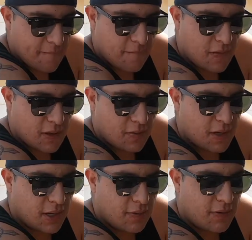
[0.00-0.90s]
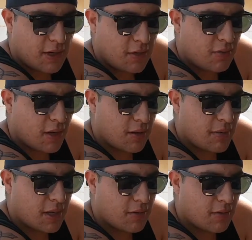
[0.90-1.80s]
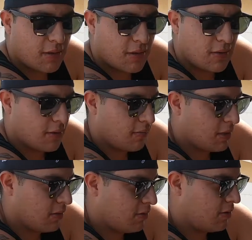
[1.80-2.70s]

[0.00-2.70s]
By the way, definitely don't recommend doing this in about